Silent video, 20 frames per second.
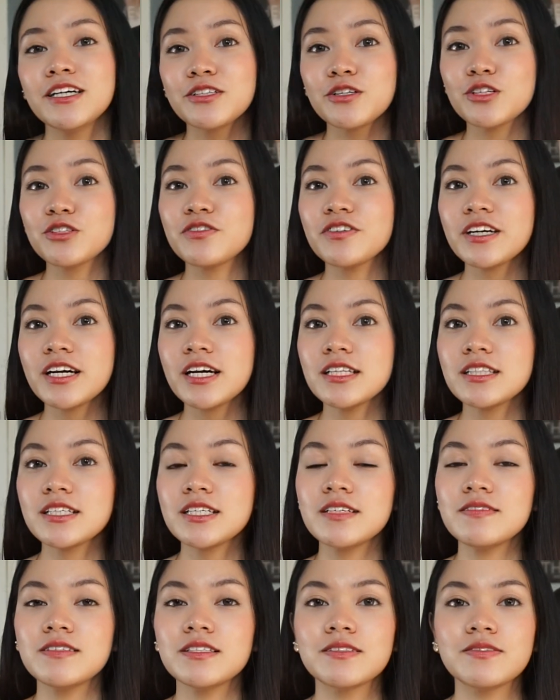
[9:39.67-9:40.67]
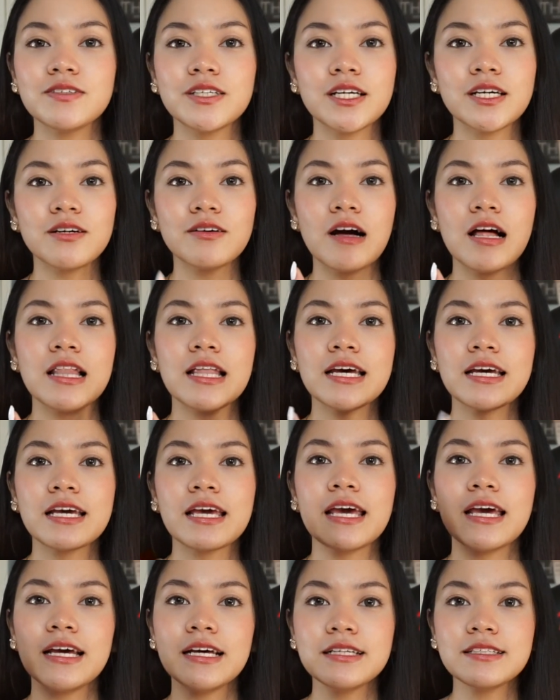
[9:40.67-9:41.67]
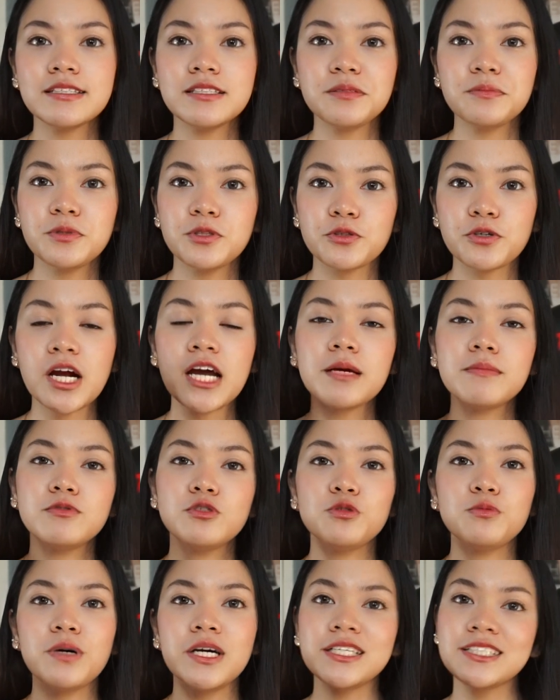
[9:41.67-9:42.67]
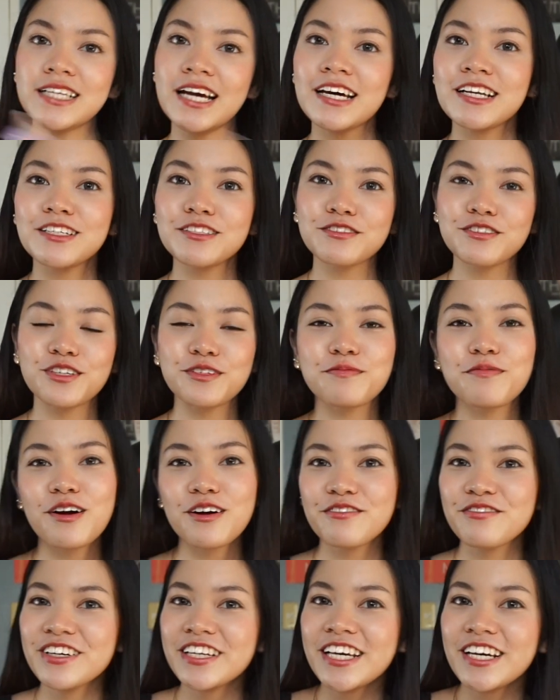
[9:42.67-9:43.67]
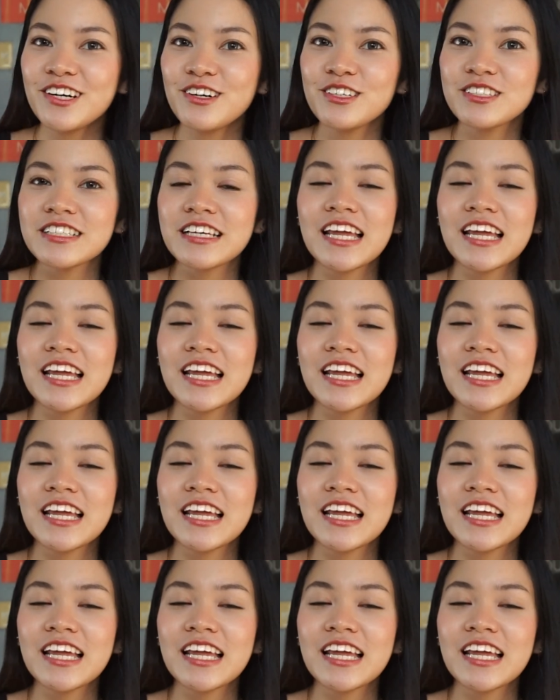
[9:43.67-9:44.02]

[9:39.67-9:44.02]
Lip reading: Don't forget to give this video a like and subscribe to my channel for more videos.